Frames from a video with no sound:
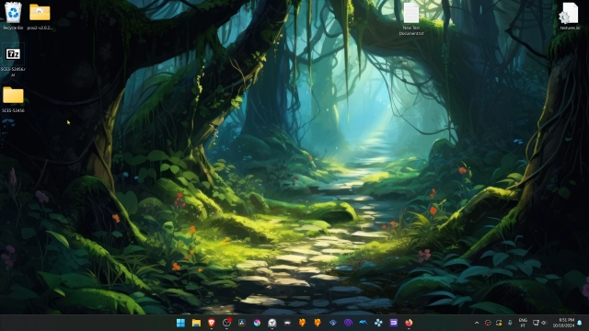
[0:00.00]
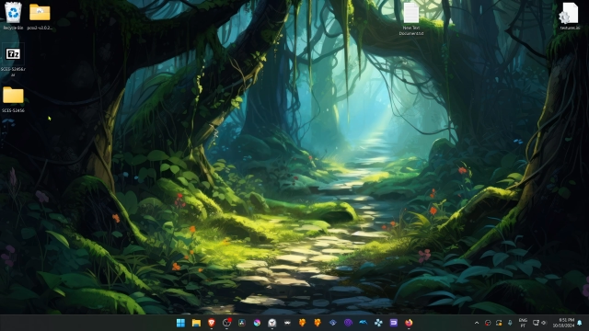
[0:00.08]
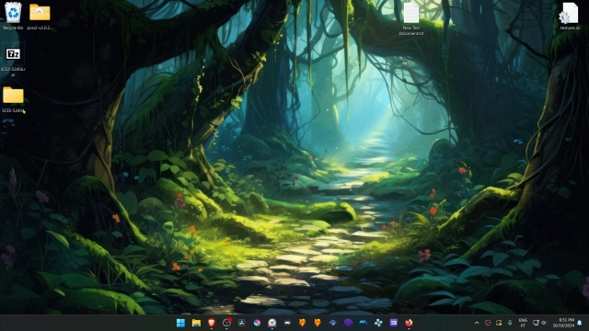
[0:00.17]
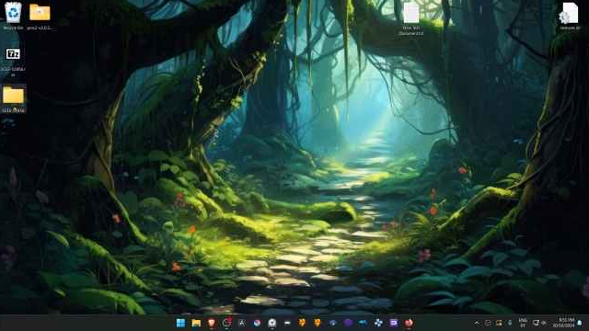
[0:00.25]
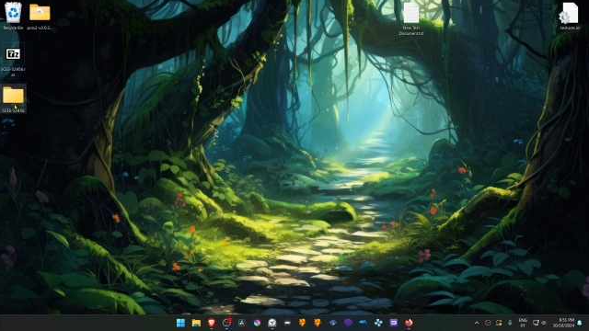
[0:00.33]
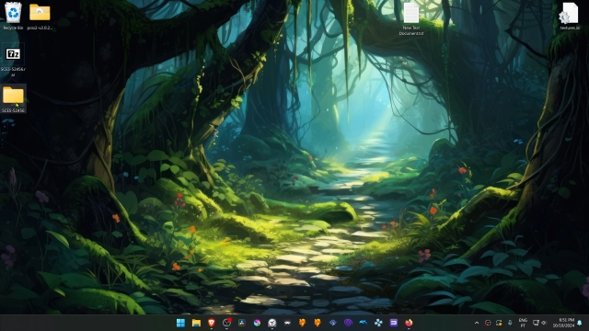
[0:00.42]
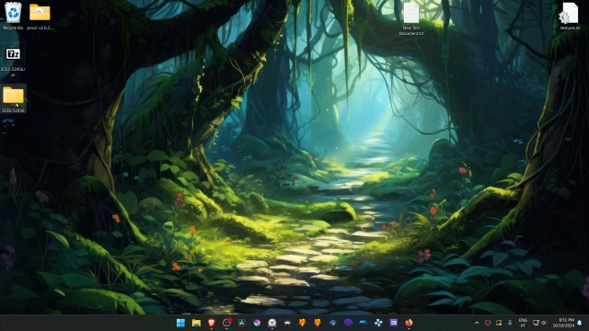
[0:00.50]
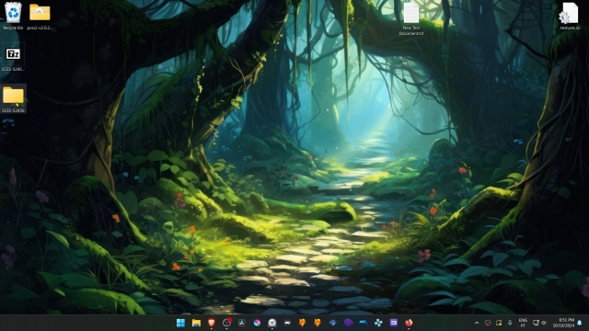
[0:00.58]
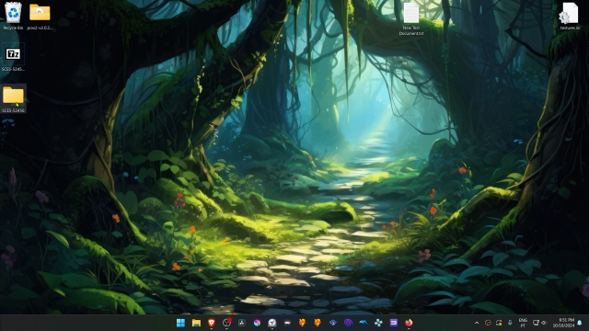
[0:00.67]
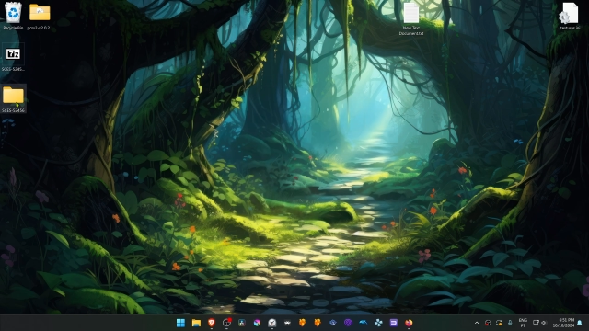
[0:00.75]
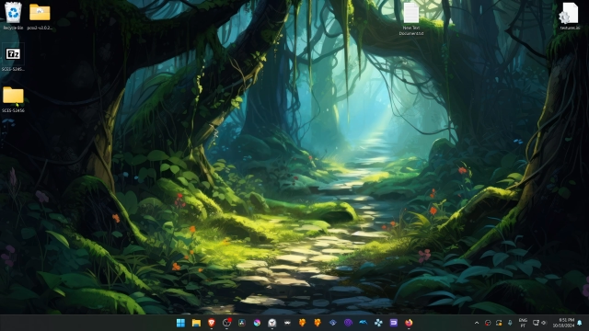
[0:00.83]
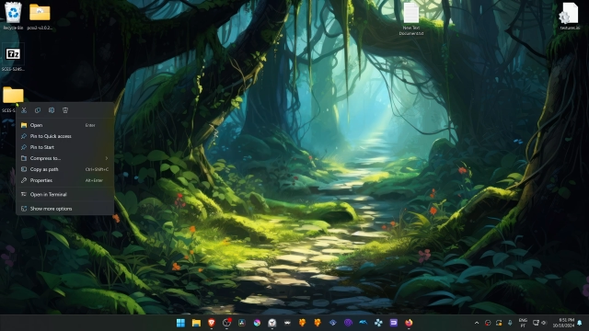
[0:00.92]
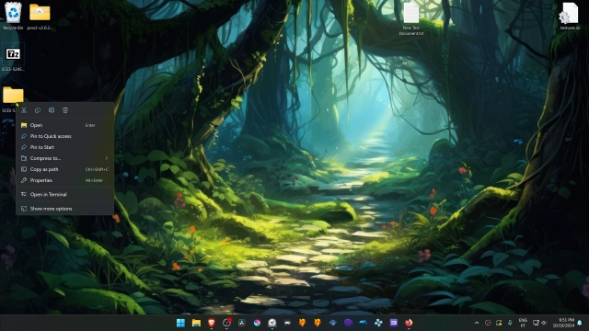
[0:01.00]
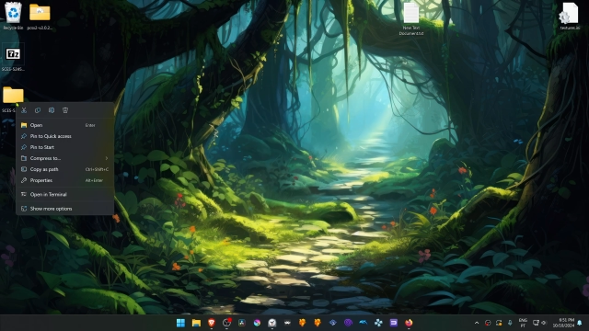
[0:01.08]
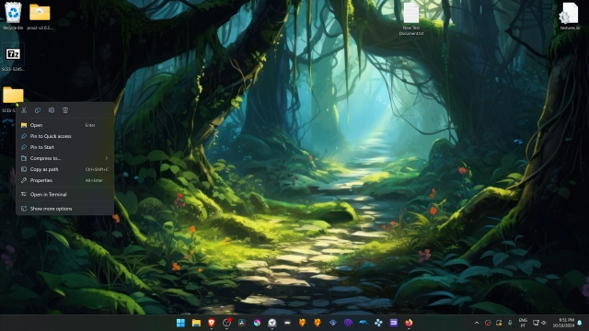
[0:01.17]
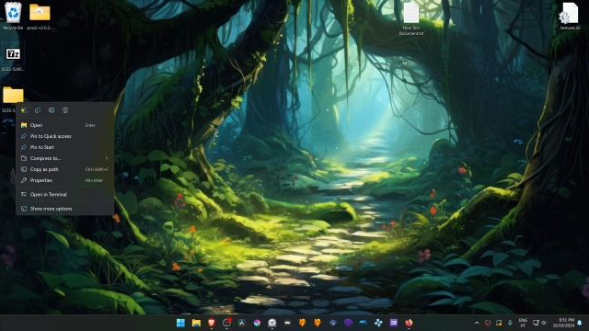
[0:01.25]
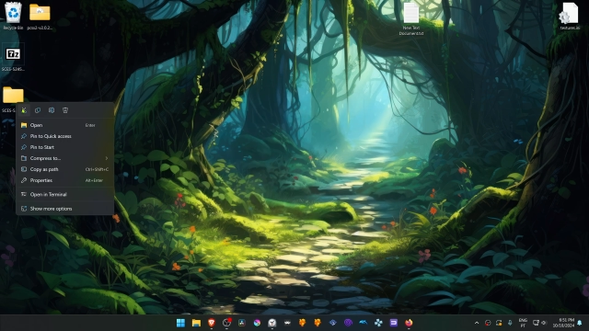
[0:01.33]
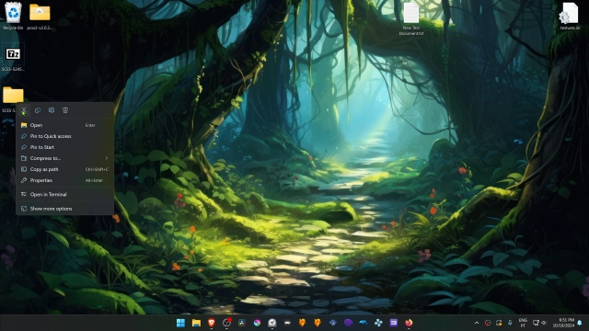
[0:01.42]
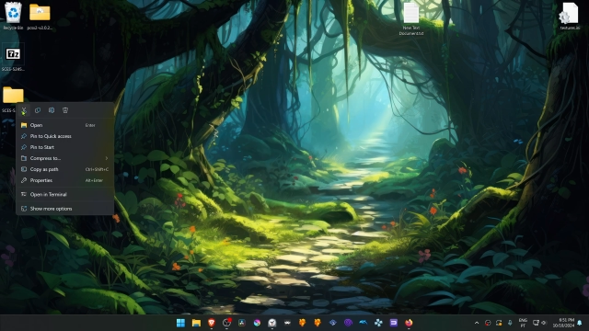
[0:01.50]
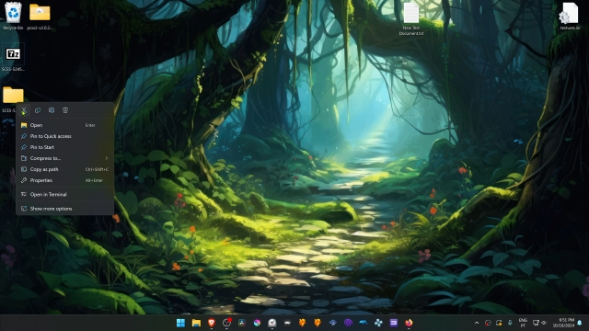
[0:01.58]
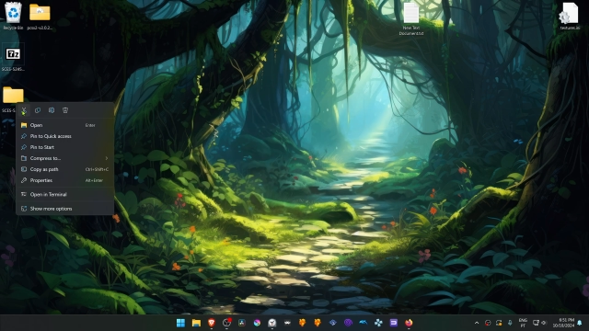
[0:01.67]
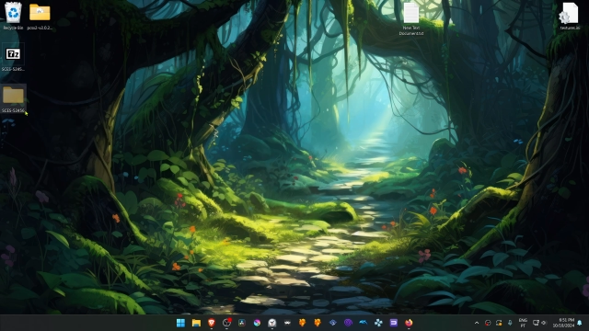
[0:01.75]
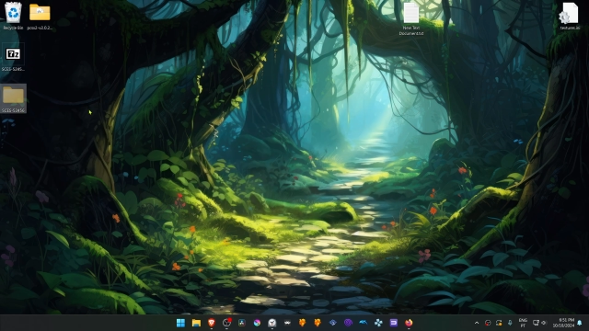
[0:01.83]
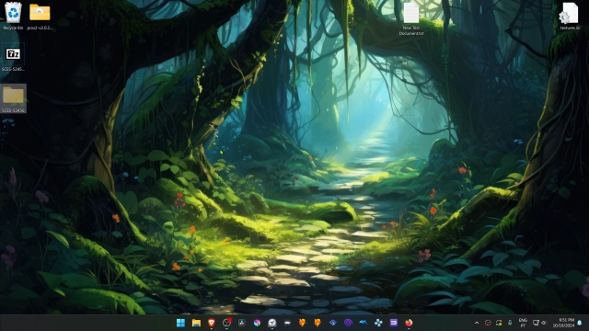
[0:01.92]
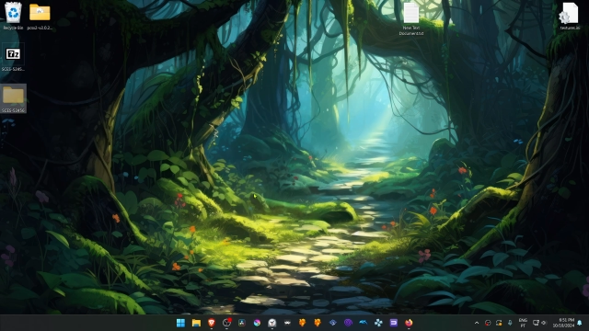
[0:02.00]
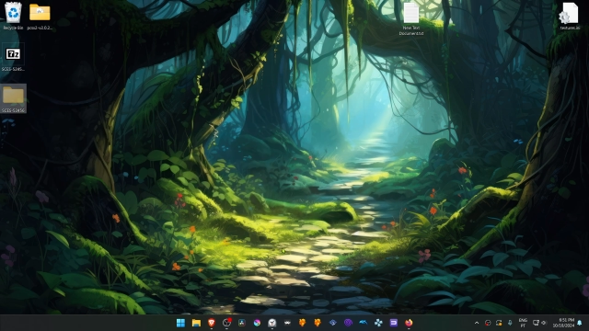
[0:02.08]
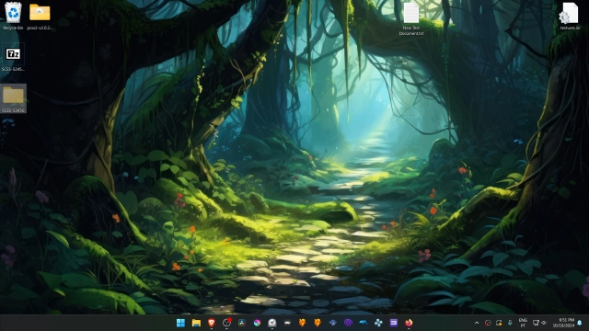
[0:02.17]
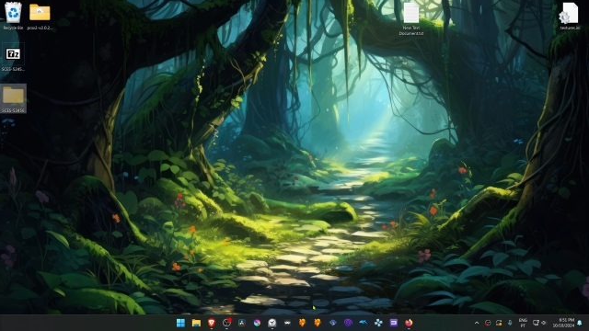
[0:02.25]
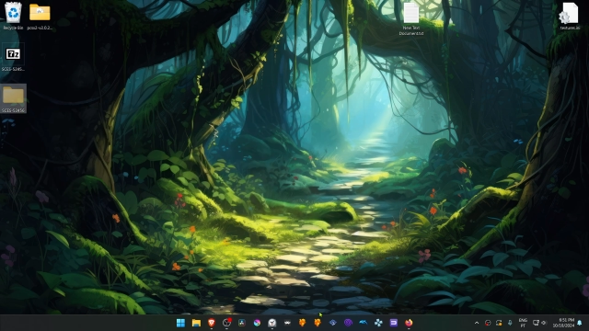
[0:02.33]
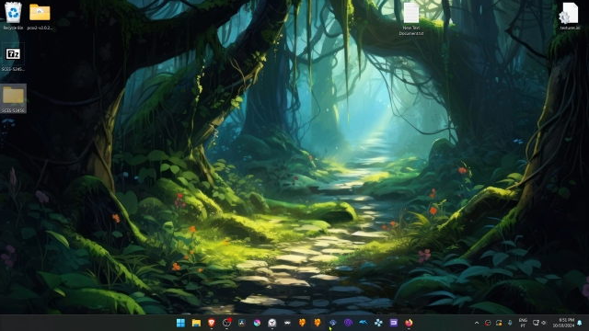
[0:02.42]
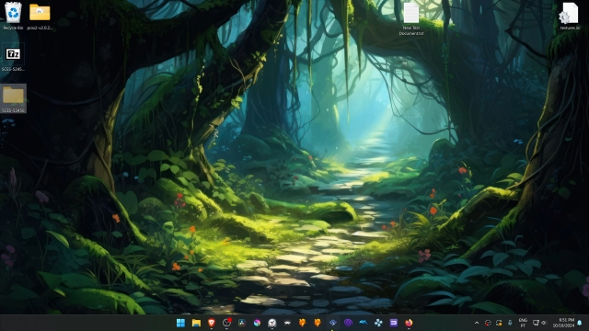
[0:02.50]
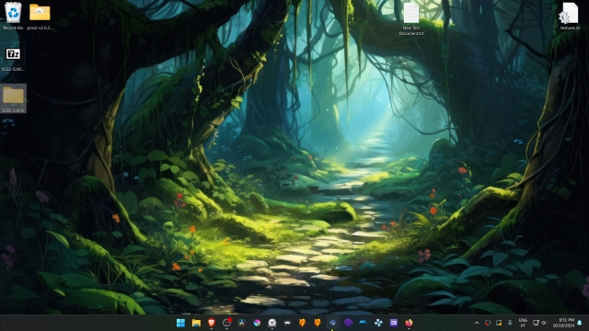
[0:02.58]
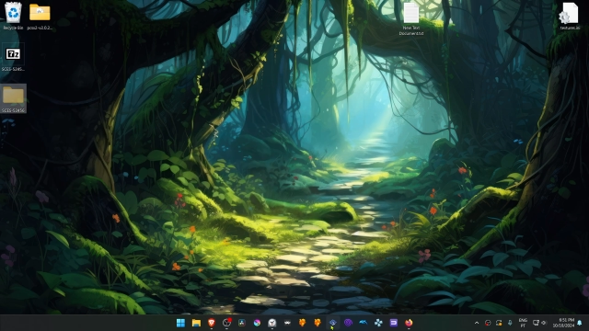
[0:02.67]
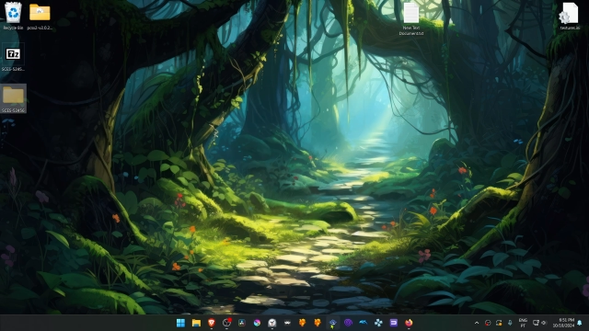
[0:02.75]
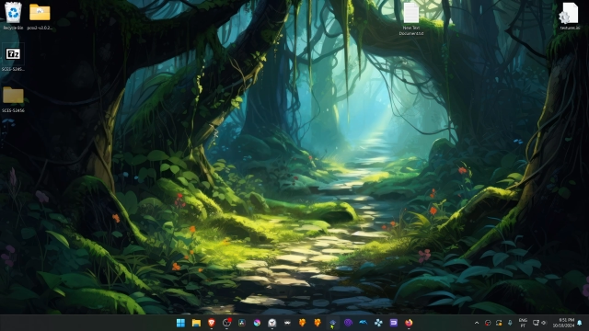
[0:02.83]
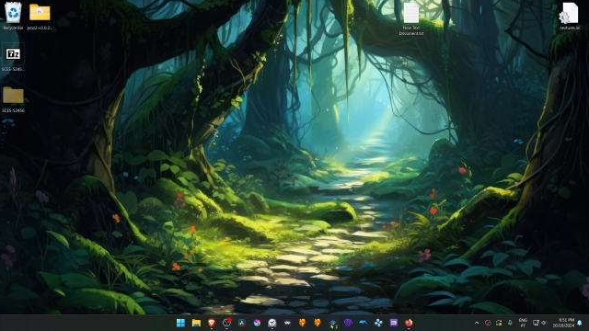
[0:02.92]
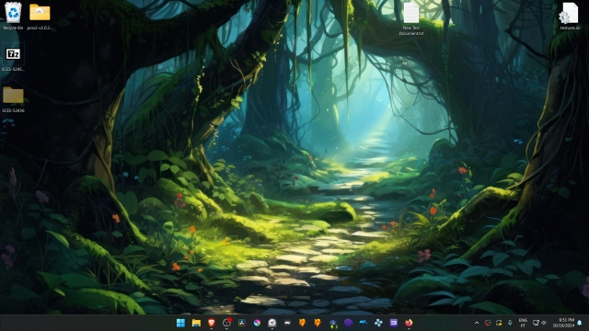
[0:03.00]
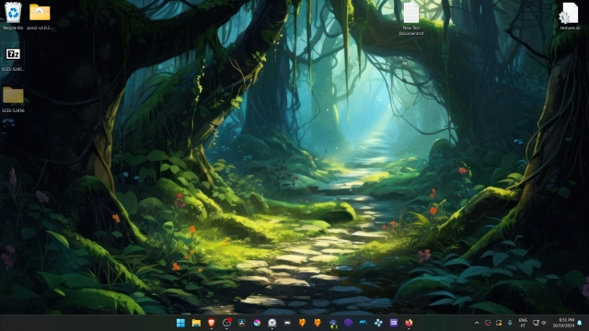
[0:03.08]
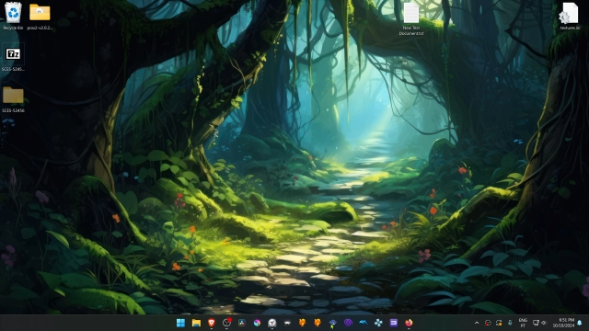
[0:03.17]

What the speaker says: (no speaker visible)